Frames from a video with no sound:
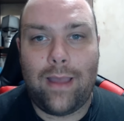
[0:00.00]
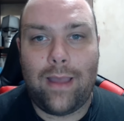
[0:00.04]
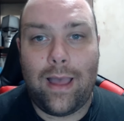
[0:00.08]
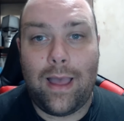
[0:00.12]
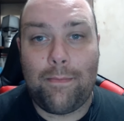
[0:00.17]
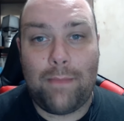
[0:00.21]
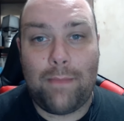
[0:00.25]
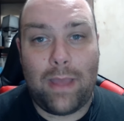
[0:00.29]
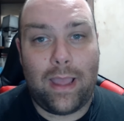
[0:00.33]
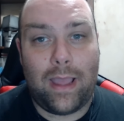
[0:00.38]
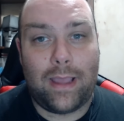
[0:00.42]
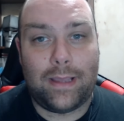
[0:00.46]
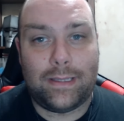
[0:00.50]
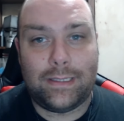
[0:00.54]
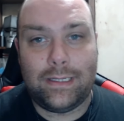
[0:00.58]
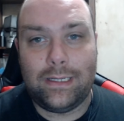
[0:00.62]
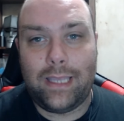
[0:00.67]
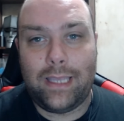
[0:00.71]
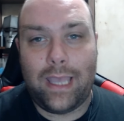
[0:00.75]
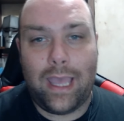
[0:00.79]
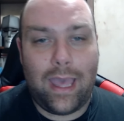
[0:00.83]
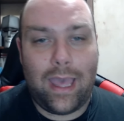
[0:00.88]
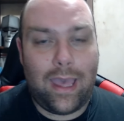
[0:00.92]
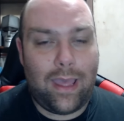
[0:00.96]
I'm
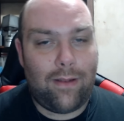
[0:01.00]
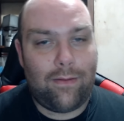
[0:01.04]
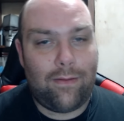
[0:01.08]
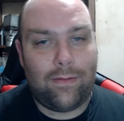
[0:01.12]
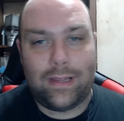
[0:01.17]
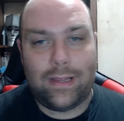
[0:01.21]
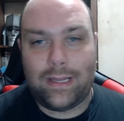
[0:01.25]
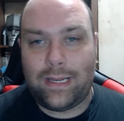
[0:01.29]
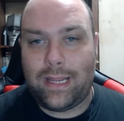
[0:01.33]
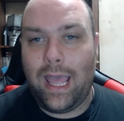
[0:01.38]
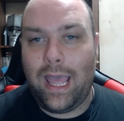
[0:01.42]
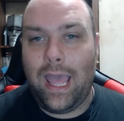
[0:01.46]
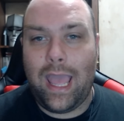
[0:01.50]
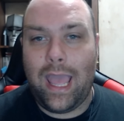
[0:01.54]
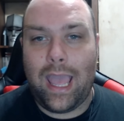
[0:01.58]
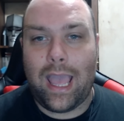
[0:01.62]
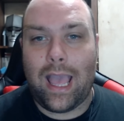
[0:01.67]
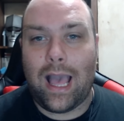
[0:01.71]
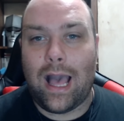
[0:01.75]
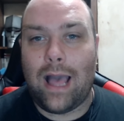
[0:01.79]
Isaac and today